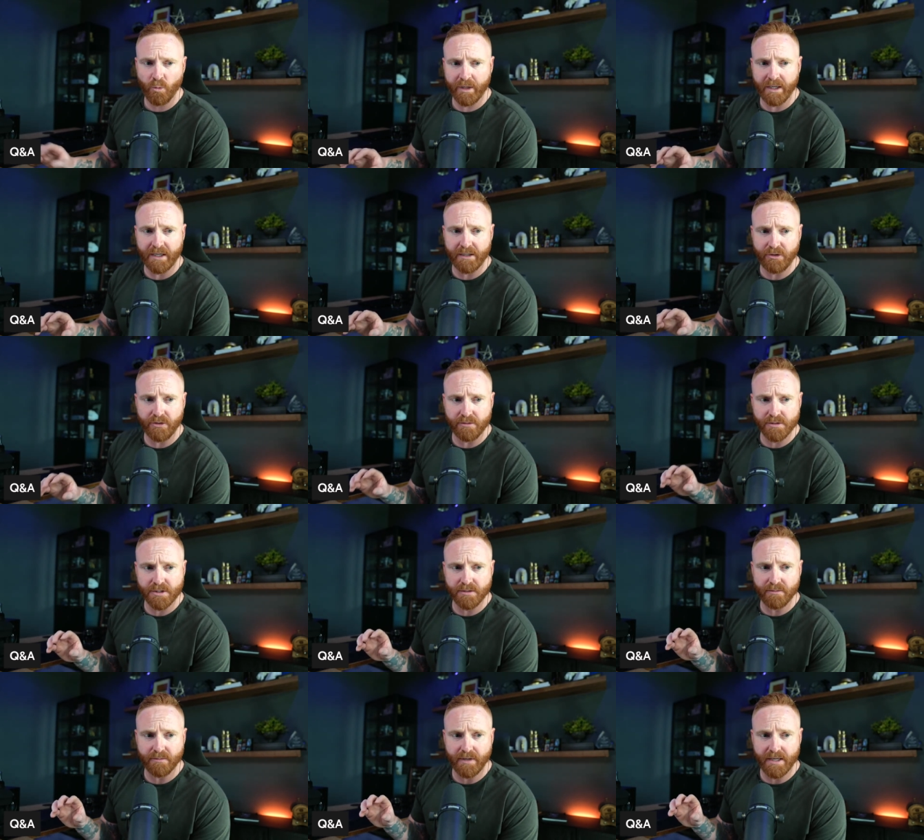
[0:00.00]
we can use
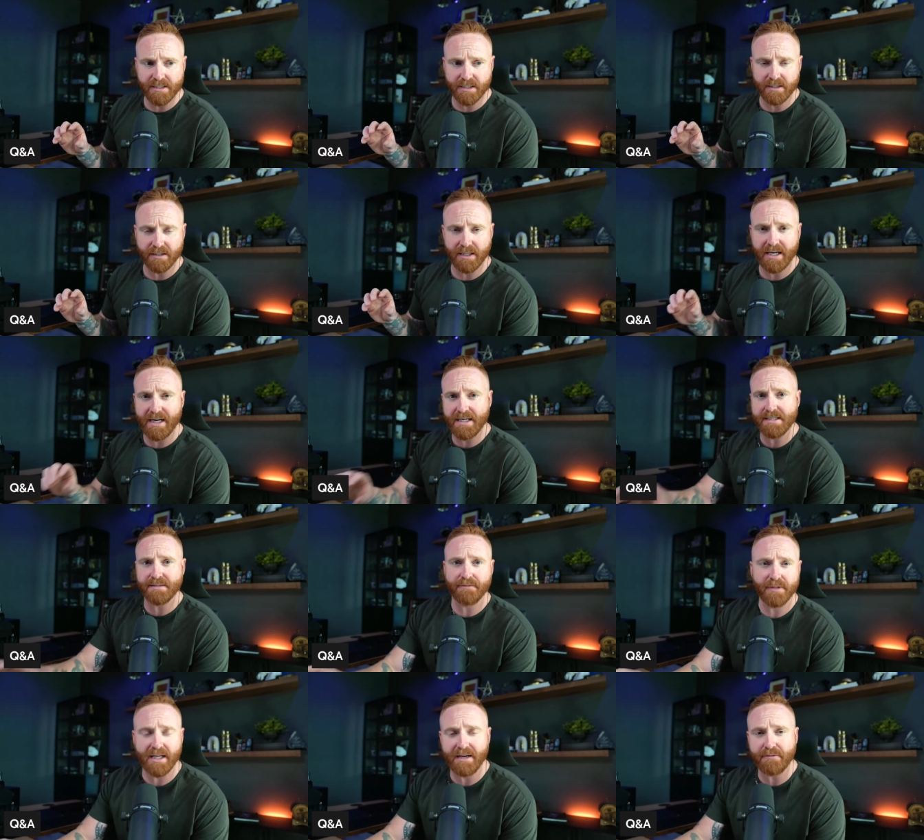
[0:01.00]
some as a live
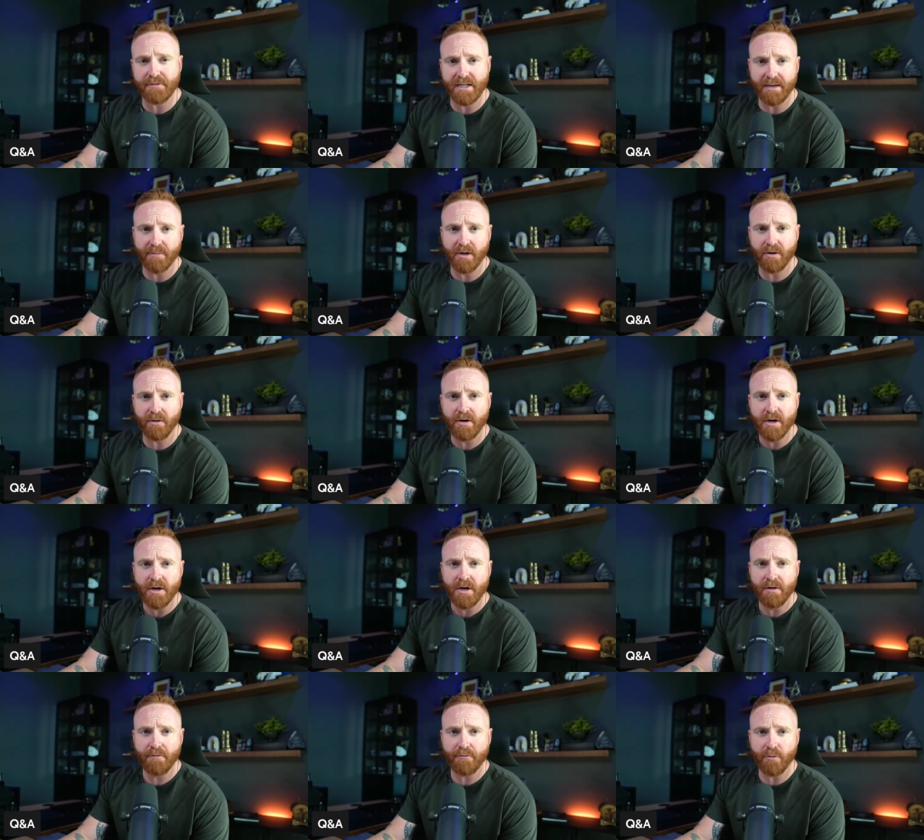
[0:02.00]
live demo
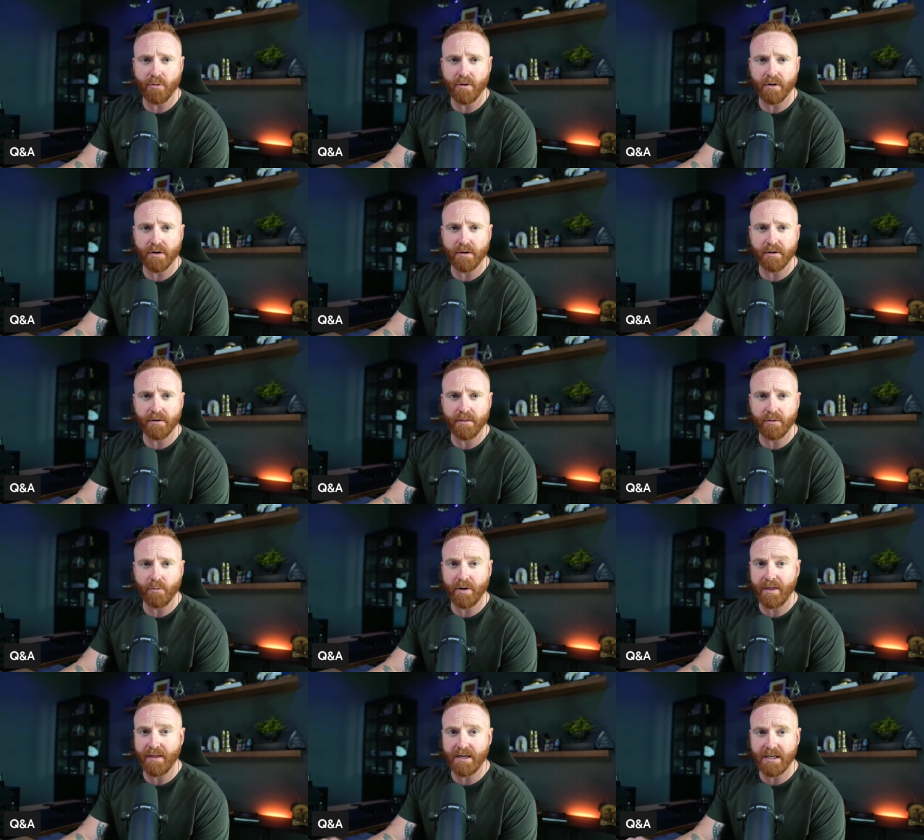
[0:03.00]
for the
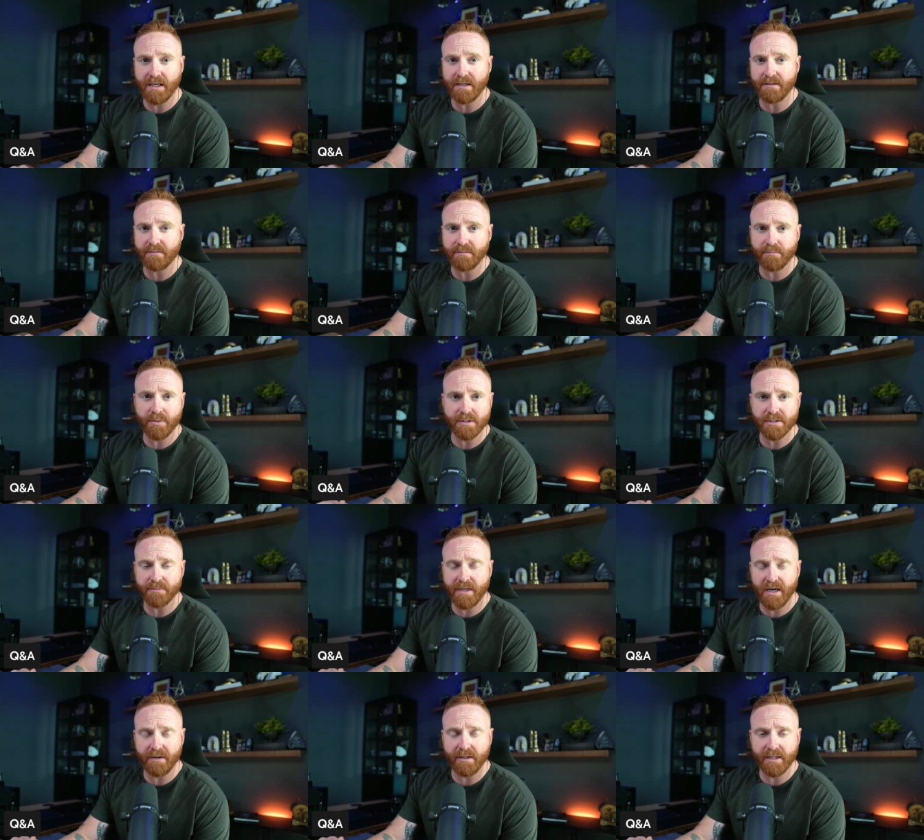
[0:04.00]
way that he can put
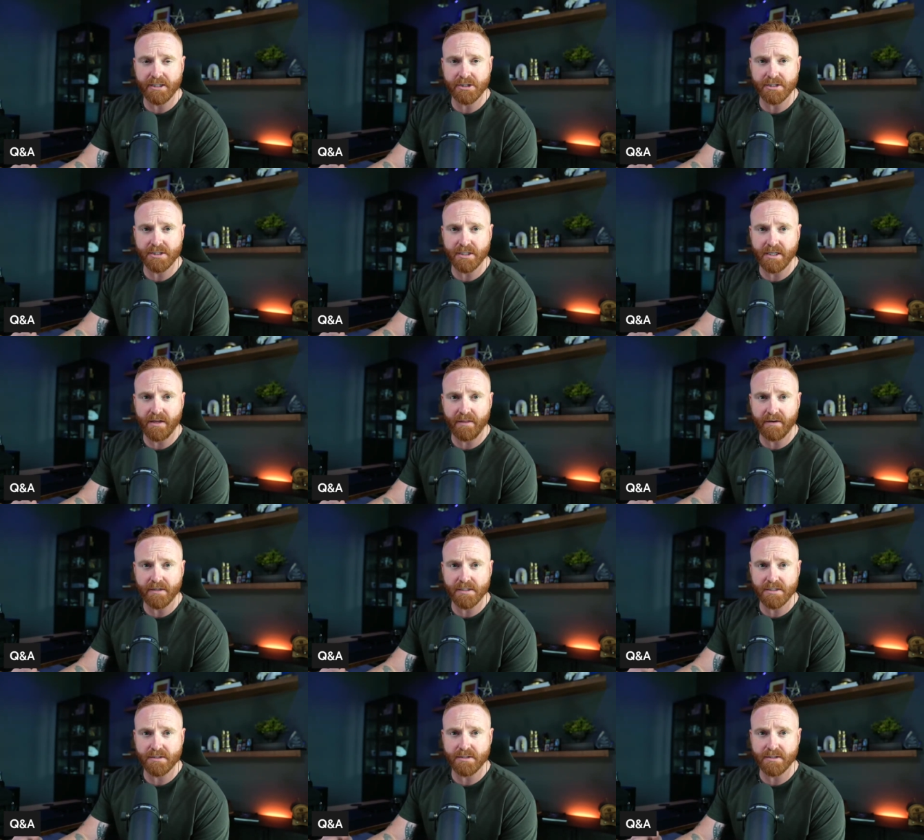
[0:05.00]
some calculations together
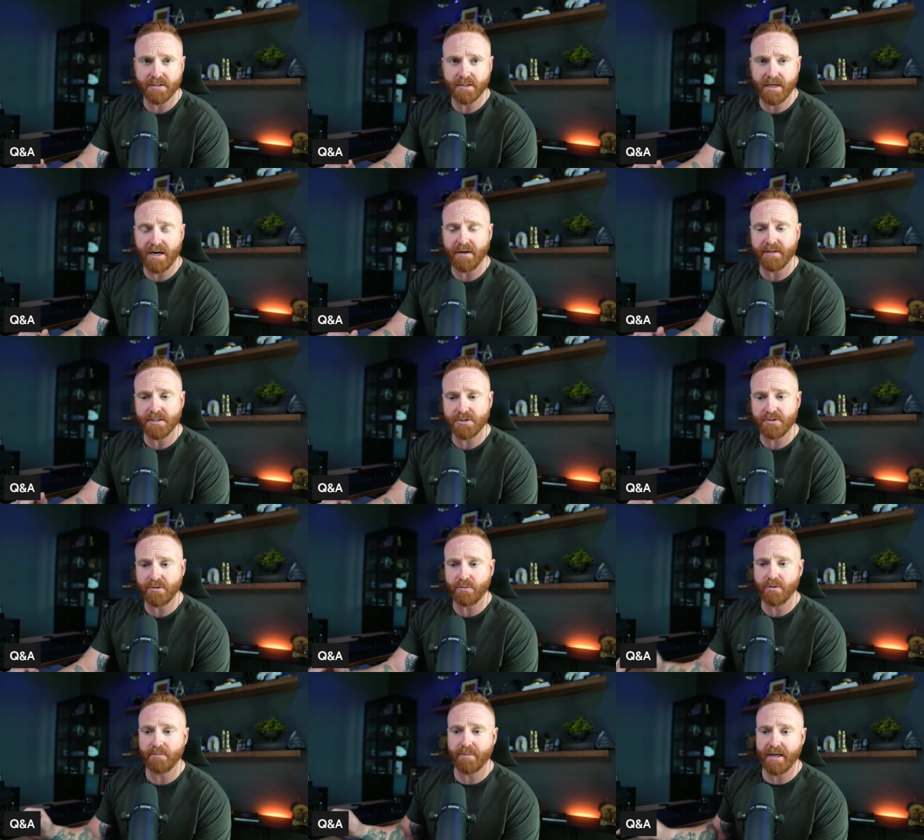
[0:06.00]
as to how these
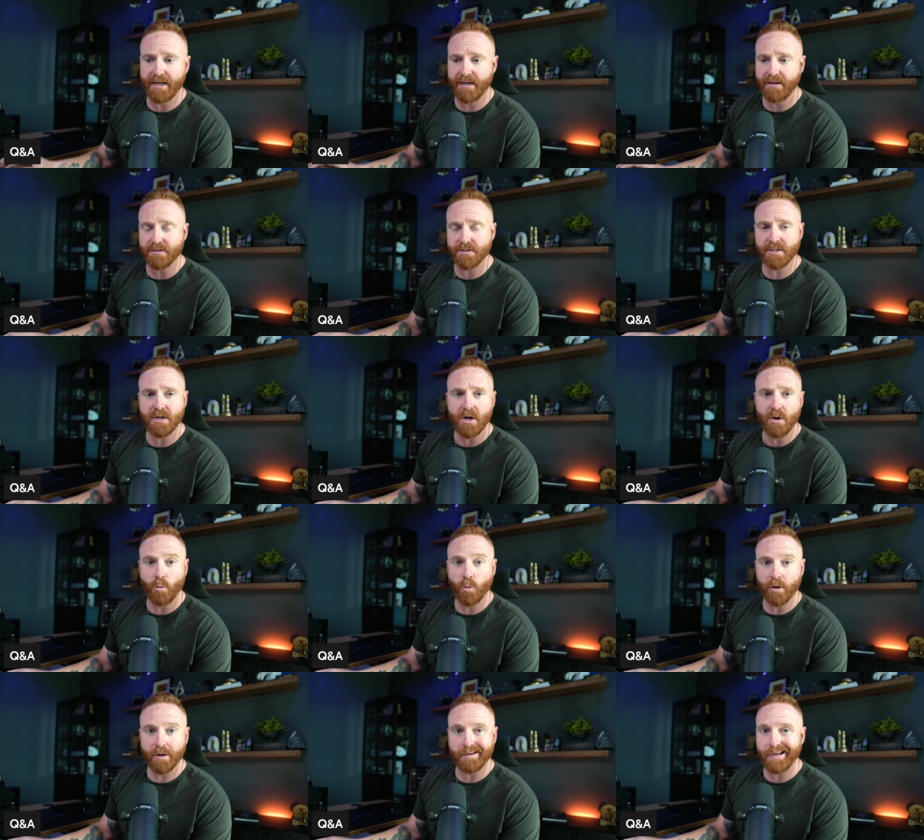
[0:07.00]
two one buy downs
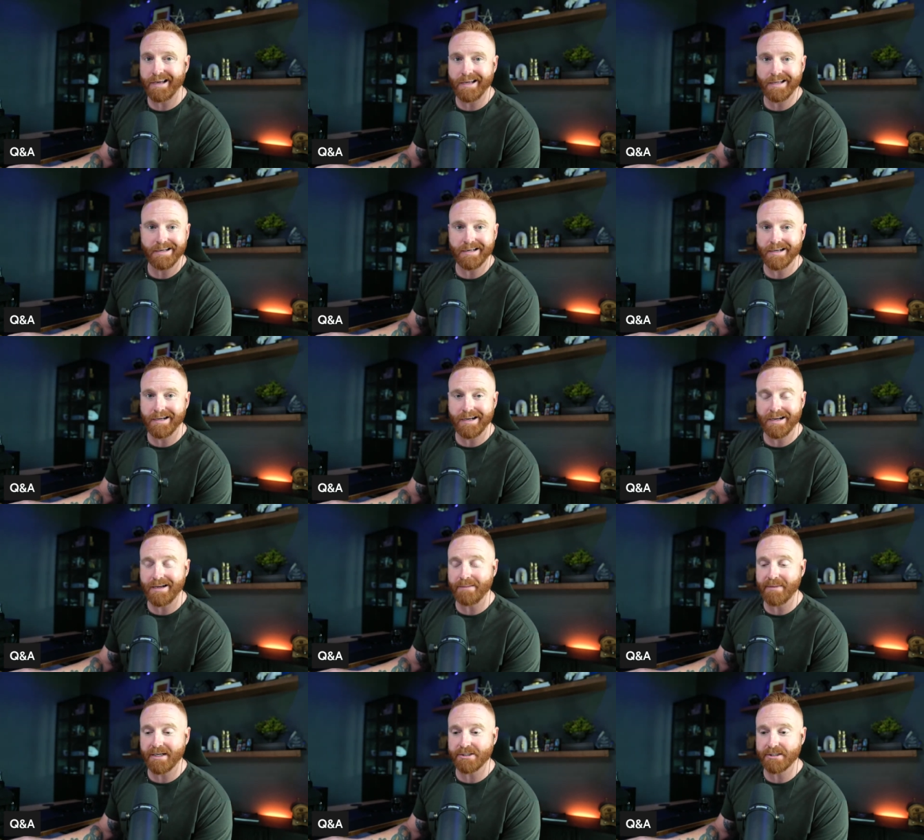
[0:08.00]
work. And uh,
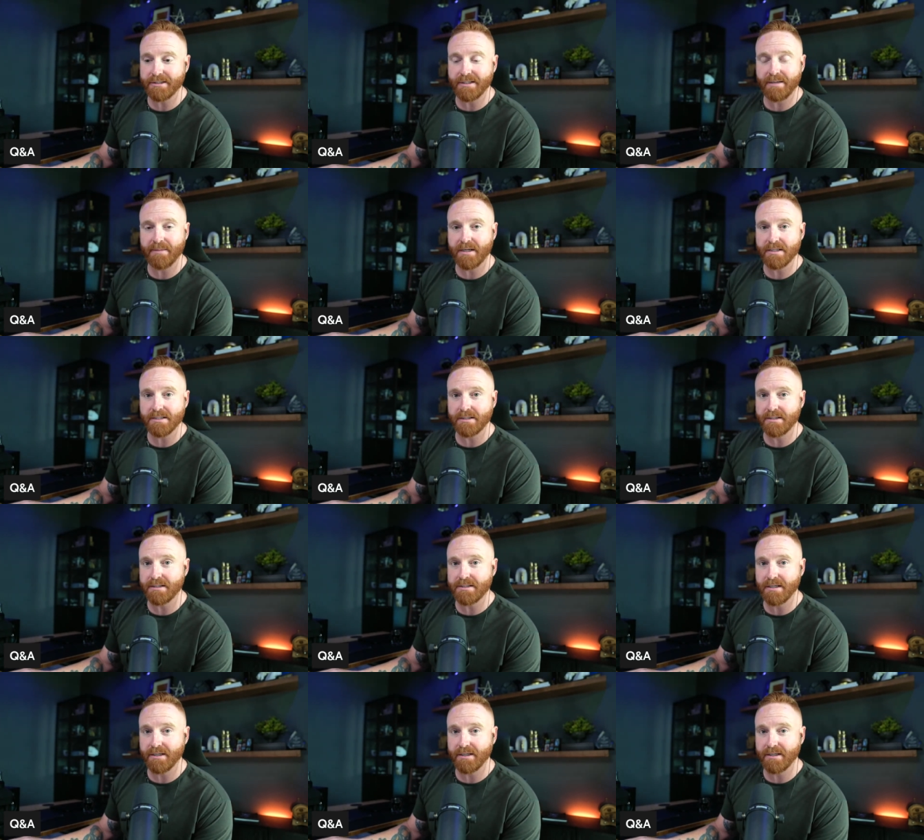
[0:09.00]
I'm actually, I'm honestly done